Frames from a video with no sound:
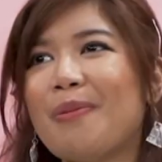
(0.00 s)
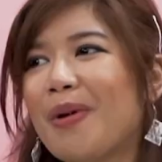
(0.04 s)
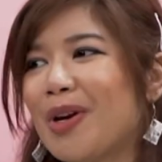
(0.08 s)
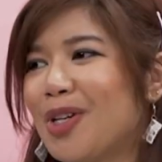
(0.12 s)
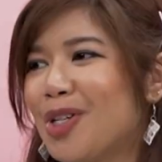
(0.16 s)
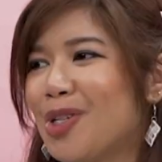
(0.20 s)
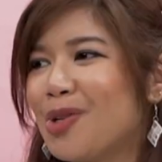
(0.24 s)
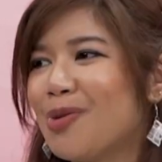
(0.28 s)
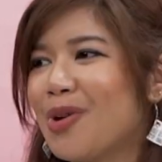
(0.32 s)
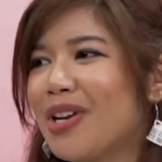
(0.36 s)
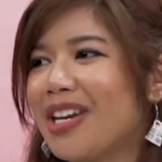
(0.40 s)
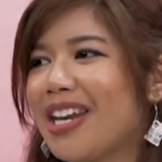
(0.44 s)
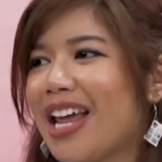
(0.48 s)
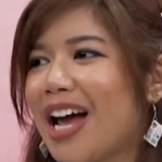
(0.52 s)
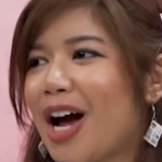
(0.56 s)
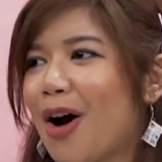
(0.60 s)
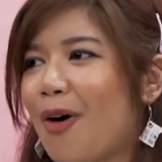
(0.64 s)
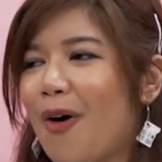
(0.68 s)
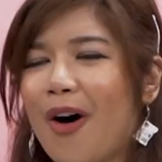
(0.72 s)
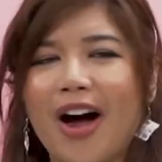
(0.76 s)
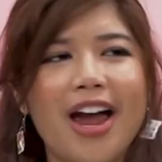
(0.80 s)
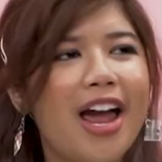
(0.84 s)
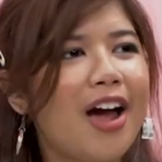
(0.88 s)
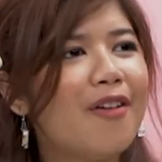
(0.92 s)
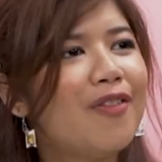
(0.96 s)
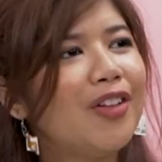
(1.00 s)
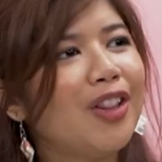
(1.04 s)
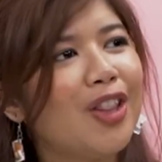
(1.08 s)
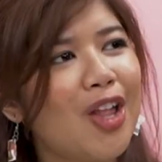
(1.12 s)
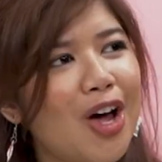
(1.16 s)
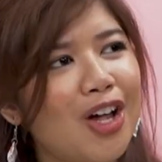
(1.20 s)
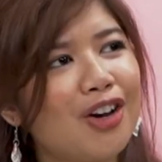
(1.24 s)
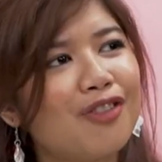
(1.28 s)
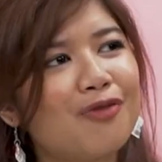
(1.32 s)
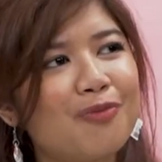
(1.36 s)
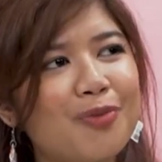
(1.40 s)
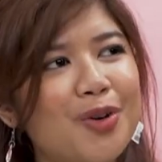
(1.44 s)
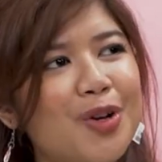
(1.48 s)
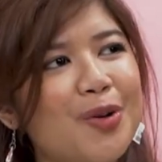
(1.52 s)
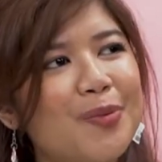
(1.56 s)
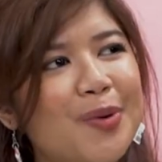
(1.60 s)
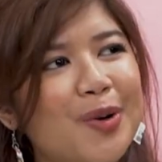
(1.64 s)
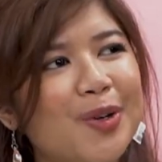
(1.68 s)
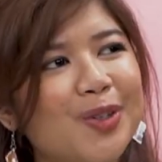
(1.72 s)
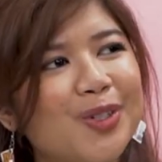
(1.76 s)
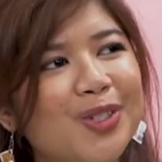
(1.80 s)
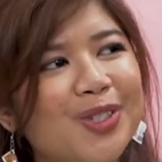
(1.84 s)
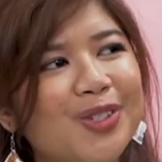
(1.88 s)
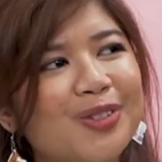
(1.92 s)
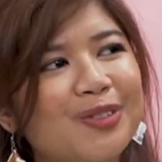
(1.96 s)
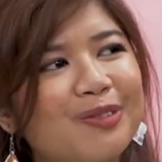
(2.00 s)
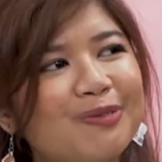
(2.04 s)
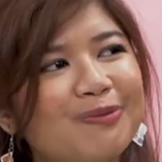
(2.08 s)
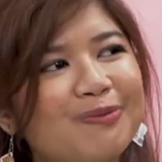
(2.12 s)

I should do it now. I have a lot of primos.